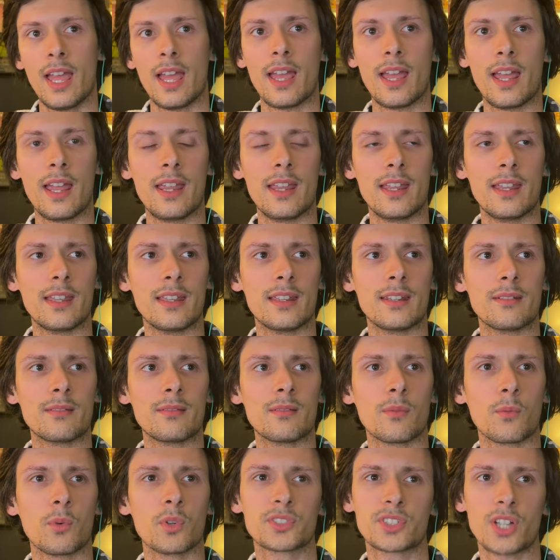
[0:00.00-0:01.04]
And
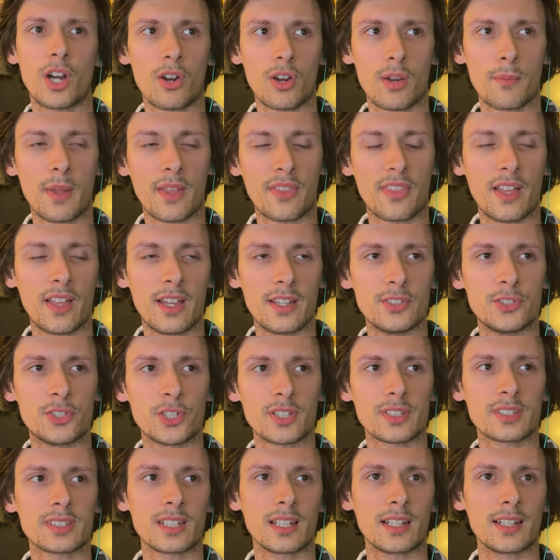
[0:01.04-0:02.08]
we'll talk about that
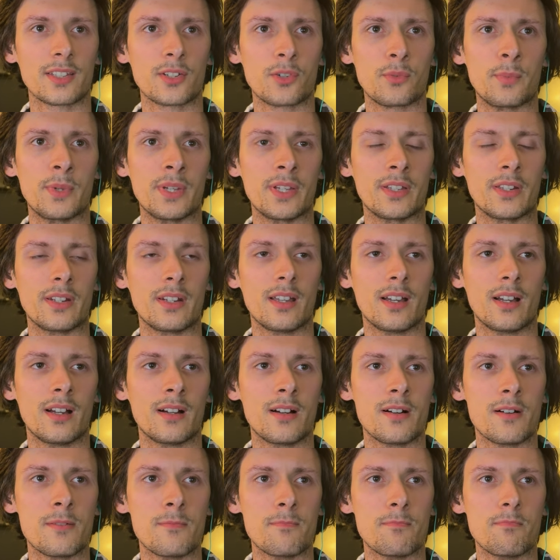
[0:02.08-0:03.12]
just a little bit.
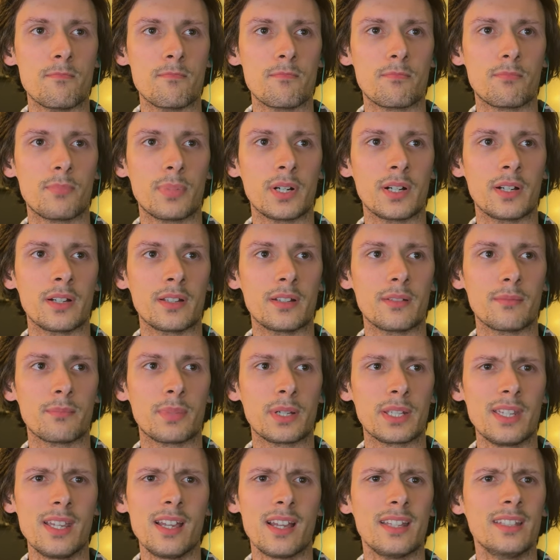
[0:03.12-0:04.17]
But
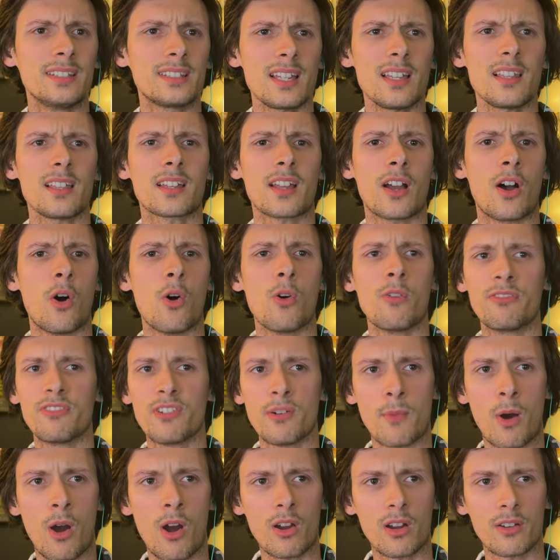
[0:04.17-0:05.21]
yeah, he's got like a whole
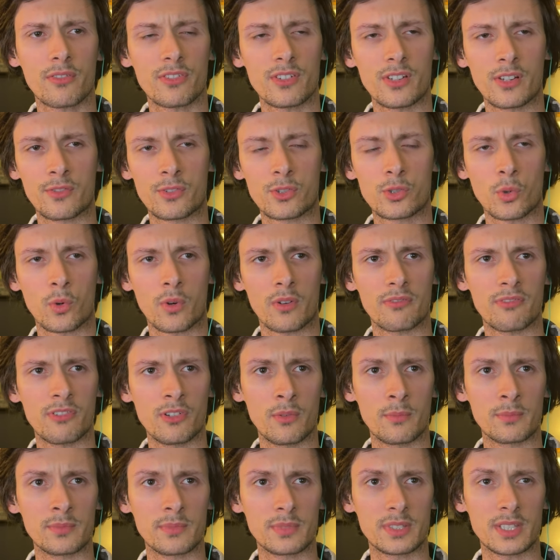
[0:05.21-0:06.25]
filmography of short
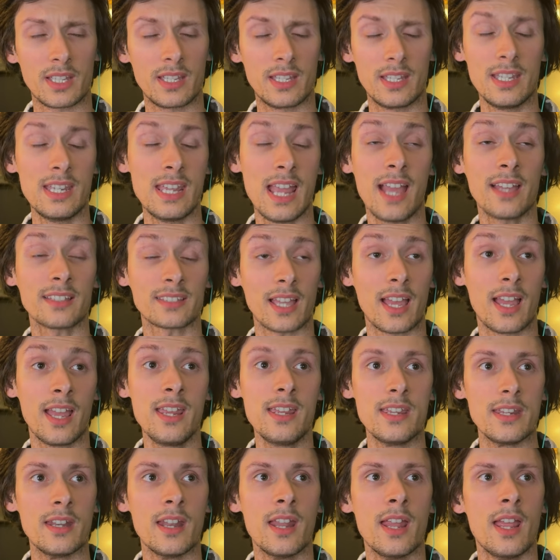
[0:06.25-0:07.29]
films. He has eight.